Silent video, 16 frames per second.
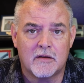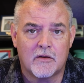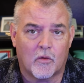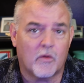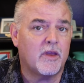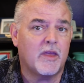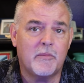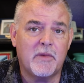
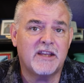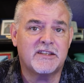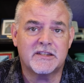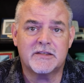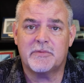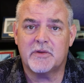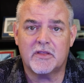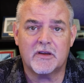or you may
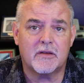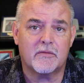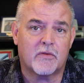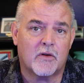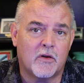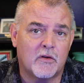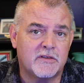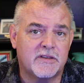just be looking
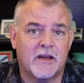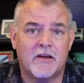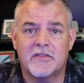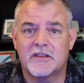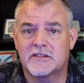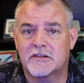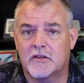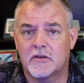for a hotel
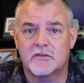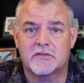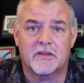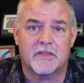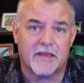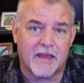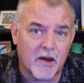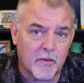that's close
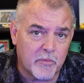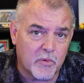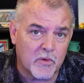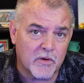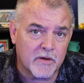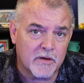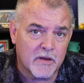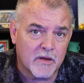to the
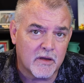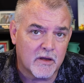airport,